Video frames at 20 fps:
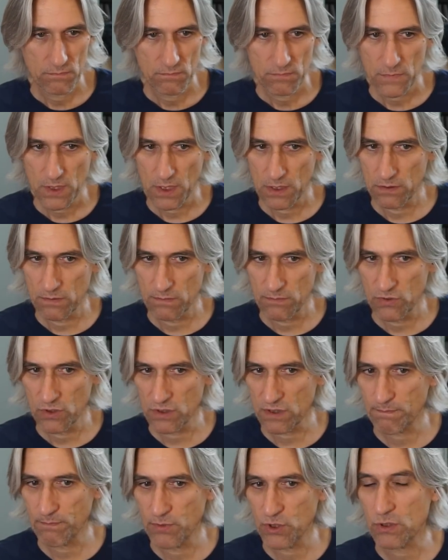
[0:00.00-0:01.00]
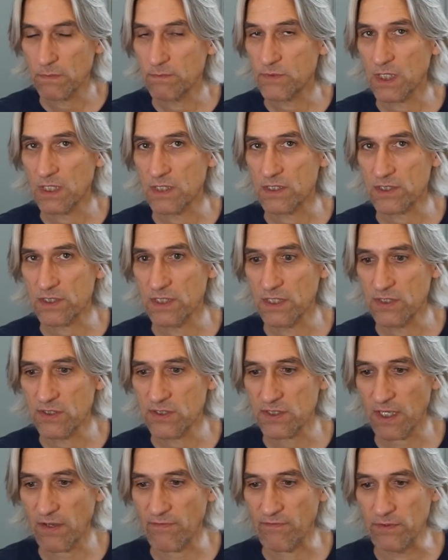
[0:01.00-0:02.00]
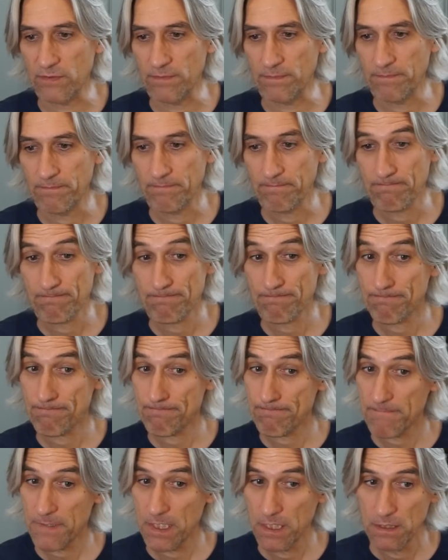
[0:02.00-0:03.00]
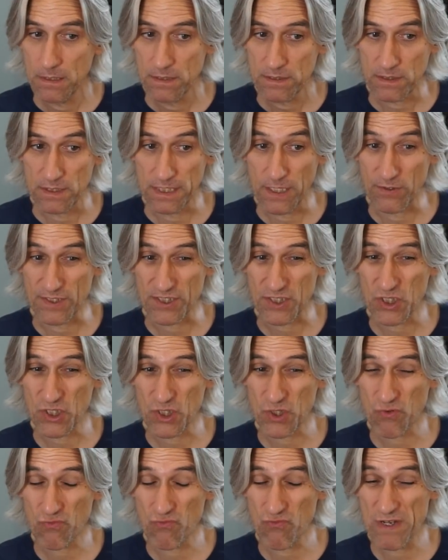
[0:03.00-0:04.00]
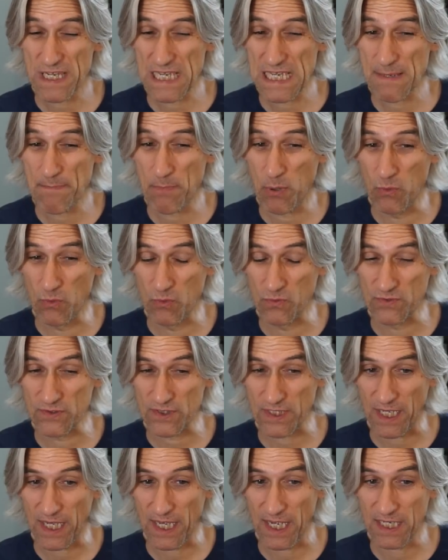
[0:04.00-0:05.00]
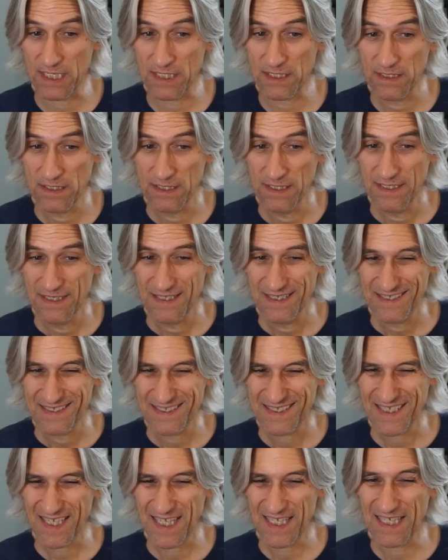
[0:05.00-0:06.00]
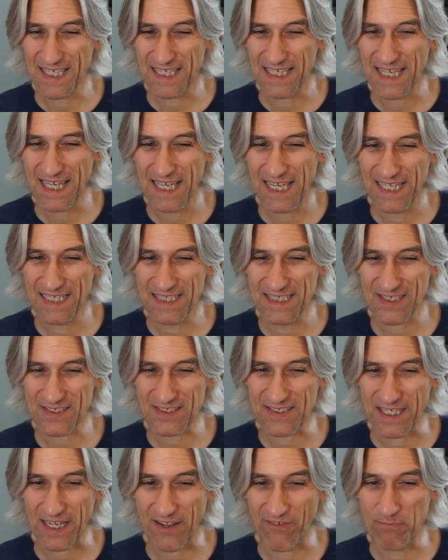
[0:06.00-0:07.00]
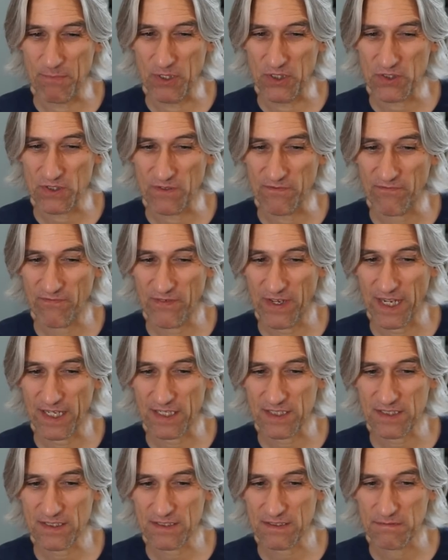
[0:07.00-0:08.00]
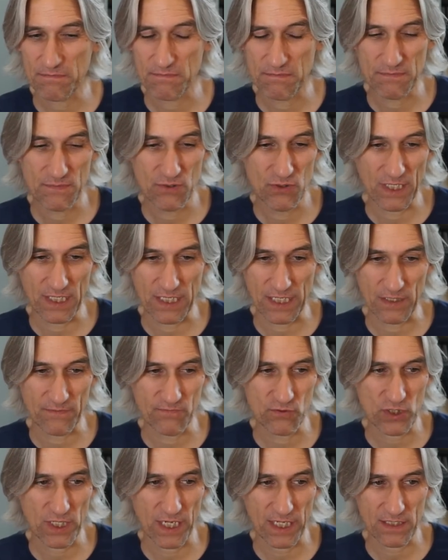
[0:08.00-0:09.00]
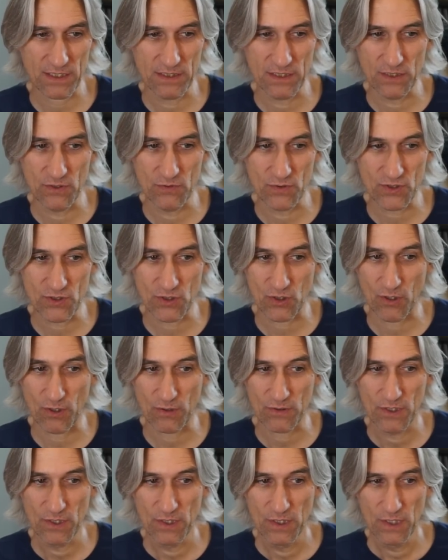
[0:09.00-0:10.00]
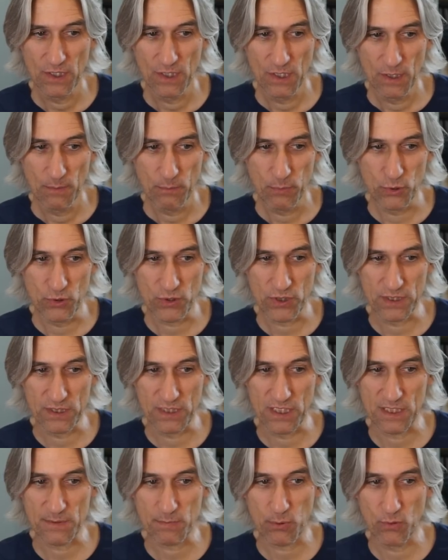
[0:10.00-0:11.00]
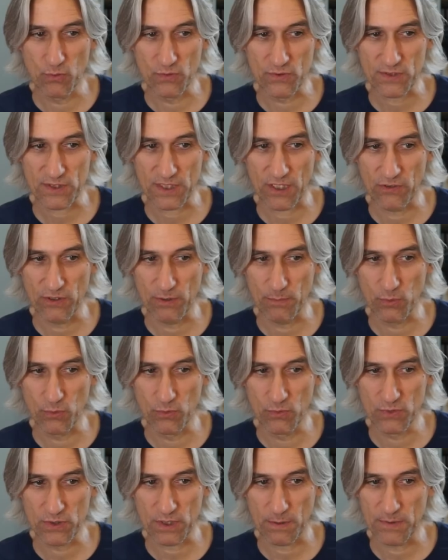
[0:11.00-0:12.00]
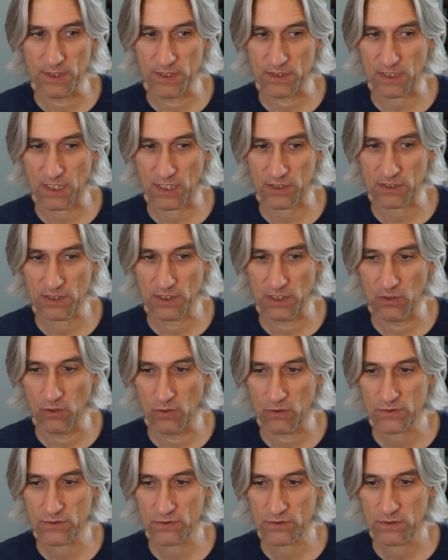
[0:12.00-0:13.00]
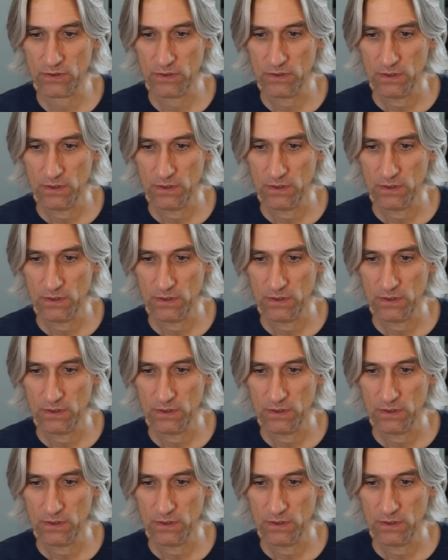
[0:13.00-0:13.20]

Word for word: Then just bishop takes c seven. So now it's three pawns ahead. Taking here doesn't have much effect. You get out of check and then you start pushing these pawns down the board. I mean, it's utterly lost.